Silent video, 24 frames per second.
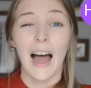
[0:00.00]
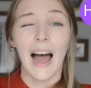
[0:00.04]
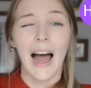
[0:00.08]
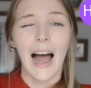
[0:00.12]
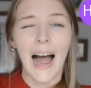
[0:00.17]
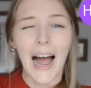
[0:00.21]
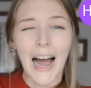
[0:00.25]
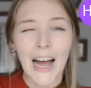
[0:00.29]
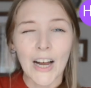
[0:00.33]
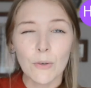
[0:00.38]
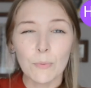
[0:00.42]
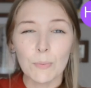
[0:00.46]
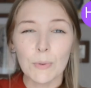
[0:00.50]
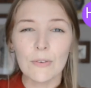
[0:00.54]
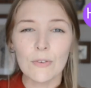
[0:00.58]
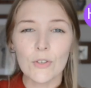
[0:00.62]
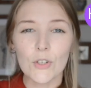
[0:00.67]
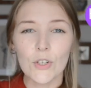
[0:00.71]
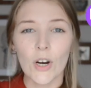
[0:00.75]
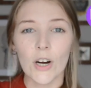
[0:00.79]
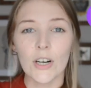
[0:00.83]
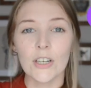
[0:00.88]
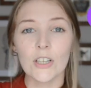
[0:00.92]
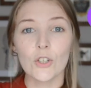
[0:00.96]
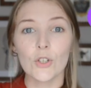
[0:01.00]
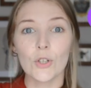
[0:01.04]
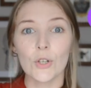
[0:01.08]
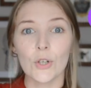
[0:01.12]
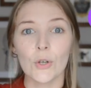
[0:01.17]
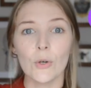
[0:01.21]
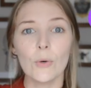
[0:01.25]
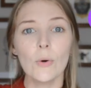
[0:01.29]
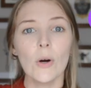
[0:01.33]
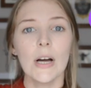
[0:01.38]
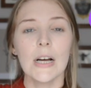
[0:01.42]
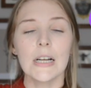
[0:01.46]
and we've started
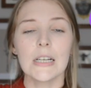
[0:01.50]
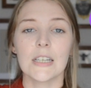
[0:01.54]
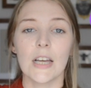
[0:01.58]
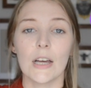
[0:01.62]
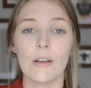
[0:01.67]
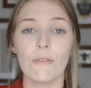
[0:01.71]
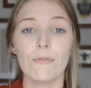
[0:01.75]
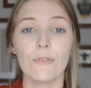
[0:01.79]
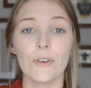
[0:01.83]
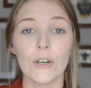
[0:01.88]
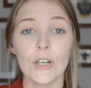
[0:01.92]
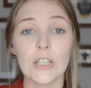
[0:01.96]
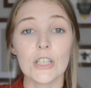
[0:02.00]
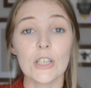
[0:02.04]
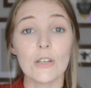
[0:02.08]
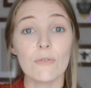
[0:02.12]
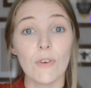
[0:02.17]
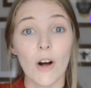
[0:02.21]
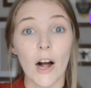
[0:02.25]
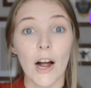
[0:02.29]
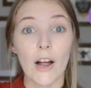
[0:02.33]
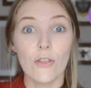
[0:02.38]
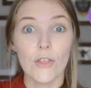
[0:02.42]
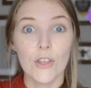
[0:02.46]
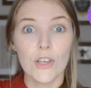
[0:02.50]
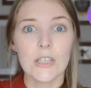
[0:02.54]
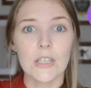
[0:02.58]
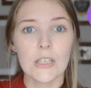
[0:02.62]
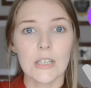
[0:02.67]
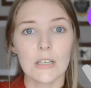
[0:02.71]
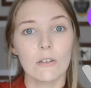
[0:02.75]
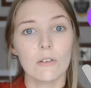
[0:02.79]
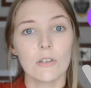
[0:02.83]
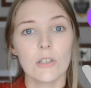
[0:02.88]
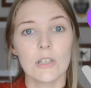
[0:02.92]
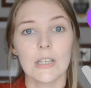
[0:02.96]
to diversify the
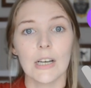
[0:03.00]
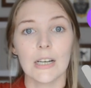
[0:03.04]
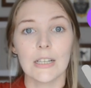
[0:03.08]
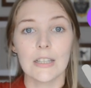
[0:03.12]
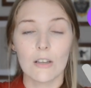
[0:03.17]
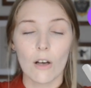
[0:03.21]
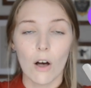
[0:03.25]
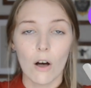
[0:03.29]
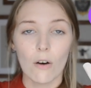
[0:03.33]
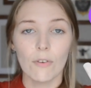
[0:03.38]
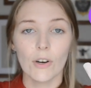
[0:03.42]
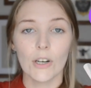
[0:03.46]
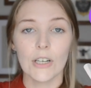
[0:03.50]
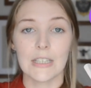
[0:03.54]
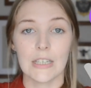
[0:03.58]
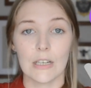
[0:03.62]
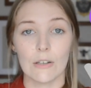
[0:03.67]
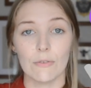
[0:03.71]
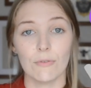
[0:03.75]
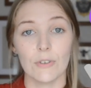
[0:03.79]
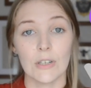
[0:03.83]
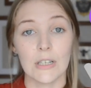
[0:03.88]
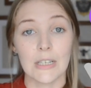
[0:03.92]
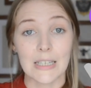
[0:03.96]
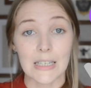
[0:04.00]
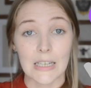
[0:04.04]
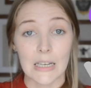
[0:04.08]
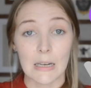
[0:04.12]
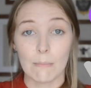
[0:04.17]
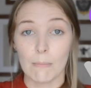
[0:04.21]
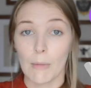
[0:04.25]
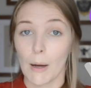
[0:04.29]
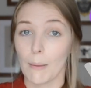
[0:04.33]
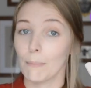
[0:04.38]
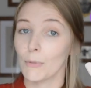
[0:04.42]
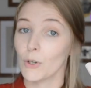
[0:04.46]
skill sets of our different
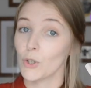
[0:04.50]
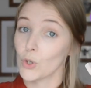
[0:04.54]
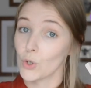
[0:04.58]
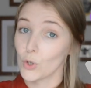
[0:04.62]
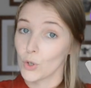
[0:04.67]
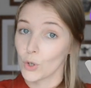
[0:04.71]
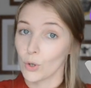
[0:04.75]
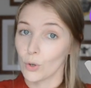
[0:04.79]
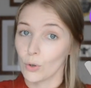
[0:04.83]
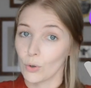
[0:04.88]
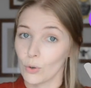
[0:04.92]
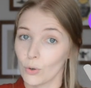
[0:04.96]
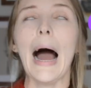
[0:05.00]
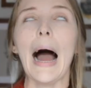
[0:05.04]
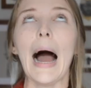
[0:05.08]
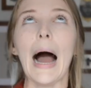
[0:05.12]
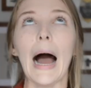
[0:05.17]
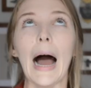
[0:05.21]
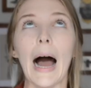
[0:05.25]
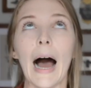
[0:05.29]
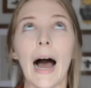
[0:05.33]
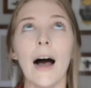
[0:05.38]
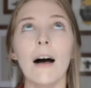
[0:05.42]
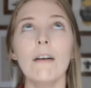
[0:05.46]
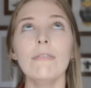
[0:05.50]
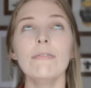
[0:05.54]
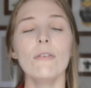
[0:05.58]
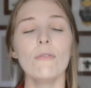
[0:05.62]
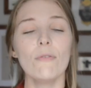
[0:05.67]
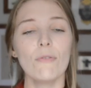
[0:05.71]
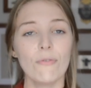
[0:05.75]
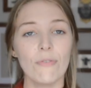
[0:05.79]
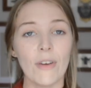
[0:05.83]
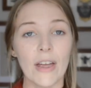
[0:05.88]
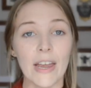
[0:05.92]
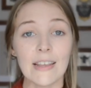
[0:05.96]
team members too. Have
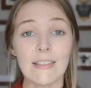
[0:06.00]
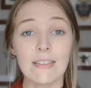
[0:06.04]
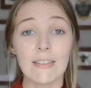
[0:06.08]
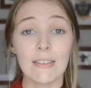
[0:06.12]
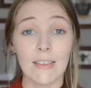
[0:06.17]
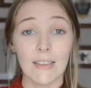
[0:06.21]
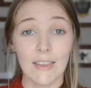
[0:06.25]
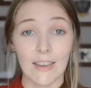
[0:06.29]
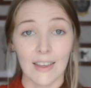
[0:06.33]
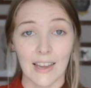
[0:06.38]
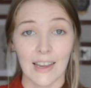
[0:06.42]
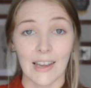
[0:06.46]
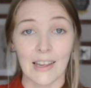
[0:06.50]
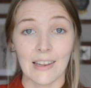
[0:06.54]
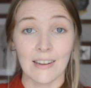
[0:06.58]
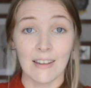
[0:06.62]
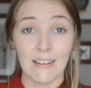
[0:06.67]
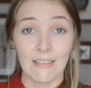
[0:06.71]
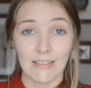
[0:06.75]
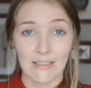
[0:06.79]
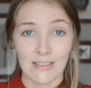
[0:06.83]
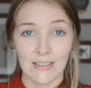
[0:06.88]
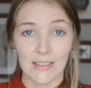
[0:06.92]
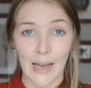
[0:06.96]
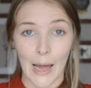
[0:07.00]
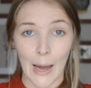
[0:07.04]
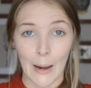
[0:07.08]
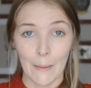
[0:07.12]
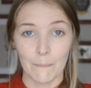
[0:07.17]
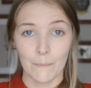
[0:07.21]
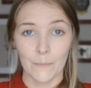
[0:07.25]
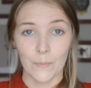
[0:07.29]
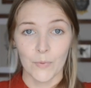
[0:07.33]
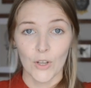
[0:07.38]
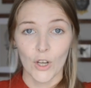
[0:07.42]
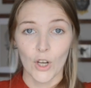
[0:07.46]
faith in them.